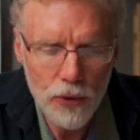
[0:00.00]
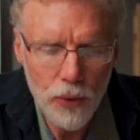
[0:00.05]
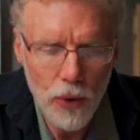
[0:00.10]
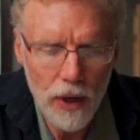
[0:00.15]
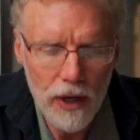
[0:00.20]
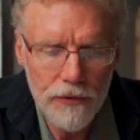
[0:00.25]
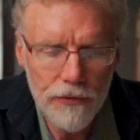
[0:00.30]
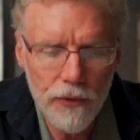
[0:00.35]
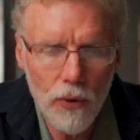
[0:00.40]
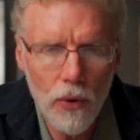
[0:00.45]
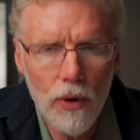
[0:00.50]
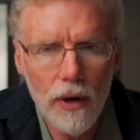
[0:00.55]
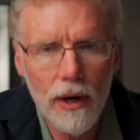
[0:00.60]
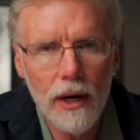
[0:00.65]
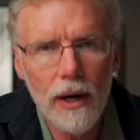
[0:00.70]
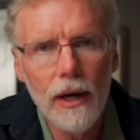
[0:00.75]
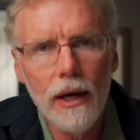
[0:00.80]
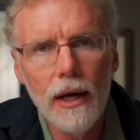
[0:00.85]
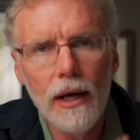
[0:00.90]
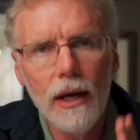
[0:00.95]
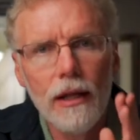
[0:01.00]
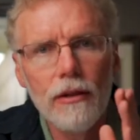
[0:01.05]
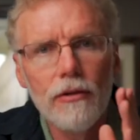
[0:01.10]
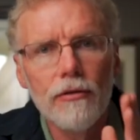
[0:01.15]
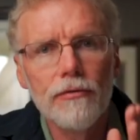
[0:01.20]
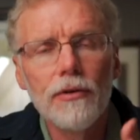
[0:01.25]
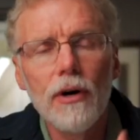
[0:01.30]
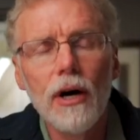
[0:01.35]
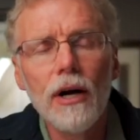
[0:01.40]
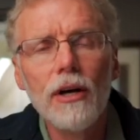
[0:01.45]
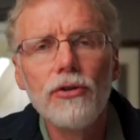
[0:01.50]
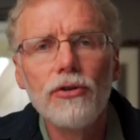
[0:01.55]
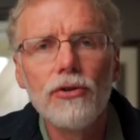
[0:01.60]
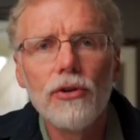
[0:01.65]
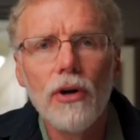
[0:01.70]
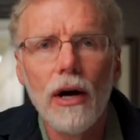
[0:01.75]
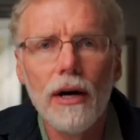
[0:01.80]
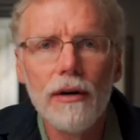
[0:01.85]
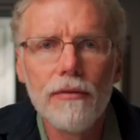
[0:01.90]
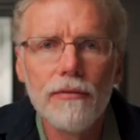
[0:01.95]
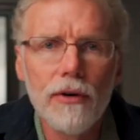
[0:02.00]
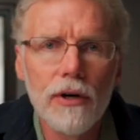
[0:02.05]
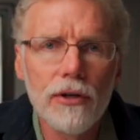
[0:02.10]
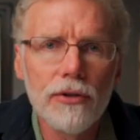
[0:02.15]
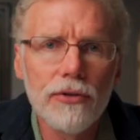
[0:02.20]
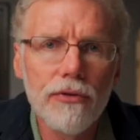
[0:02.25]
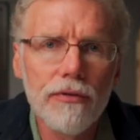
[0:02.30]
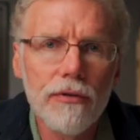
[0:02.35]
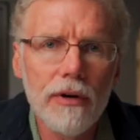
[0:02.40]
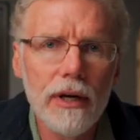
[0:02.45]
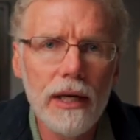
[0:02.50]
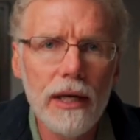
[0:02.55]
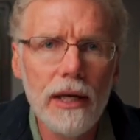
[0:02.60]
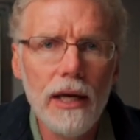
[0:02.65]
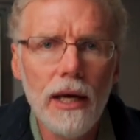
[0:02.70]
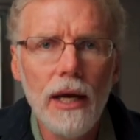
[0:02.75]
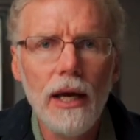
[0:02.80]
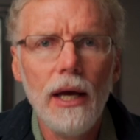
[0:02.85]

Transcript: 24, at the very start in verse 3,